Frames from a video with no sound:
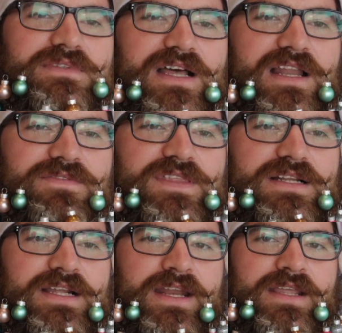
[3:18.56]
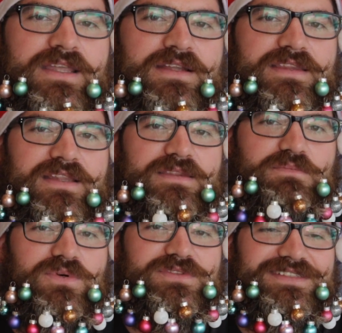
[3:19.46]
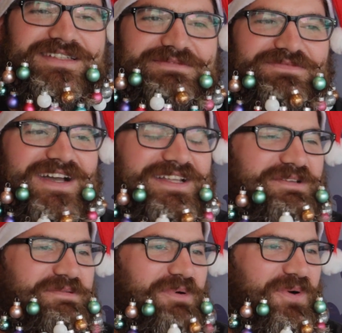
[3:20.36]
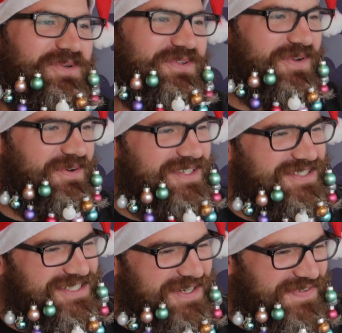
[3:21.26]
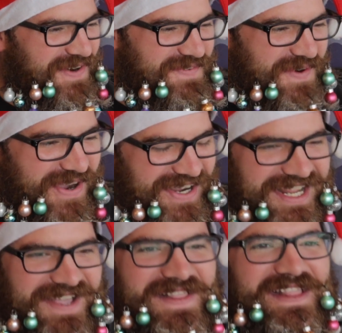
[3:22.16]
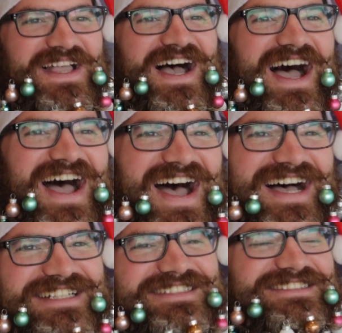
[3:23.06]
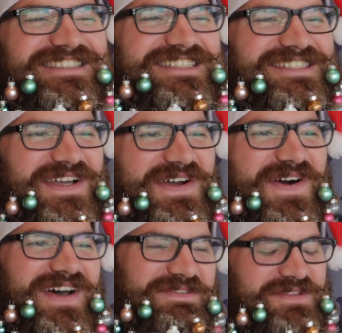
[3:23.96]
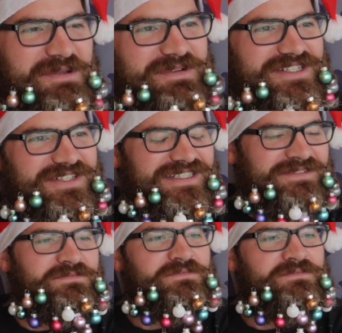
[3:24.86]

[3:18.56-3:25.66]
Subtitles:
I love the cleaning kit that the balls... You balls, can't we use a different word? Ha! Ah, it's so hard, I'm telling the truth.